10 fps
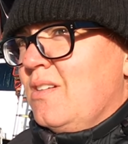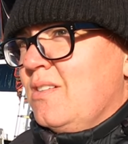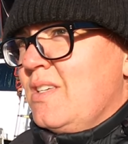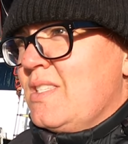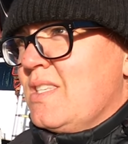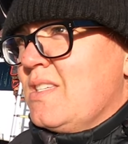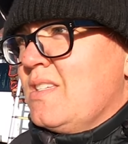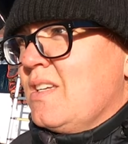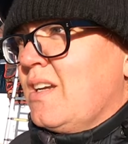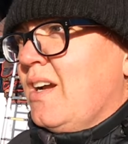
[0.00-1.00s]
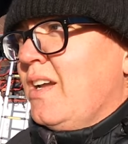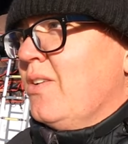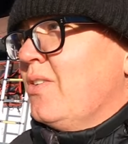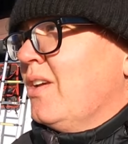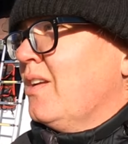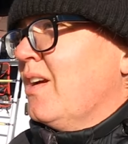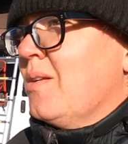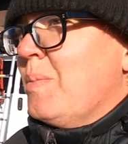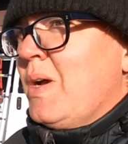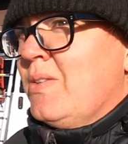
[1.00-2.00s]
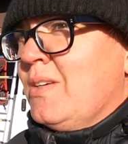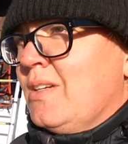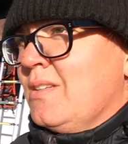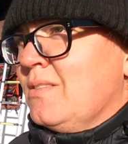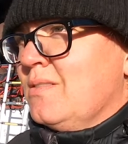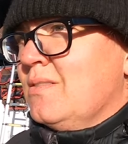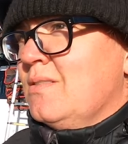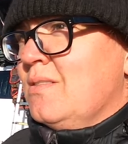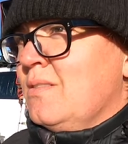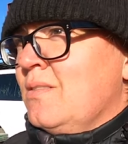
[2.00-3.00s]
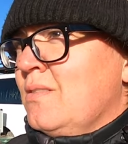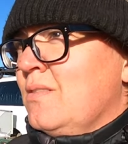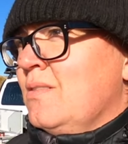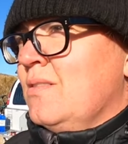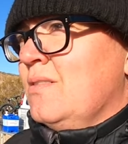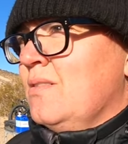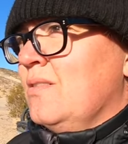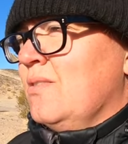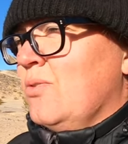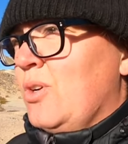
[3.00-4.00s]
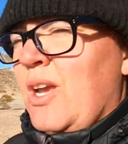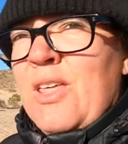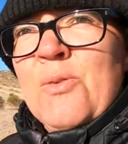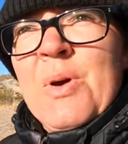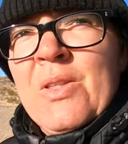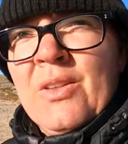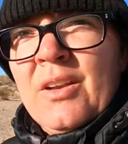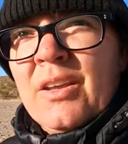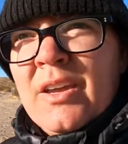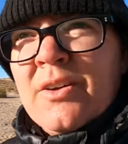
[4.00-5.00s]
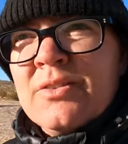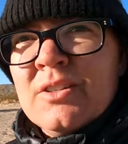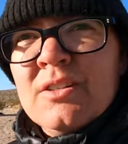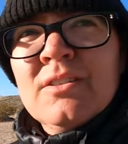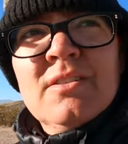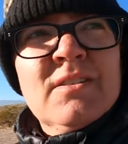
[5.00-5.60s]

At least this is a coyote and not a mountain lion. I've already had the mountain lion encounter.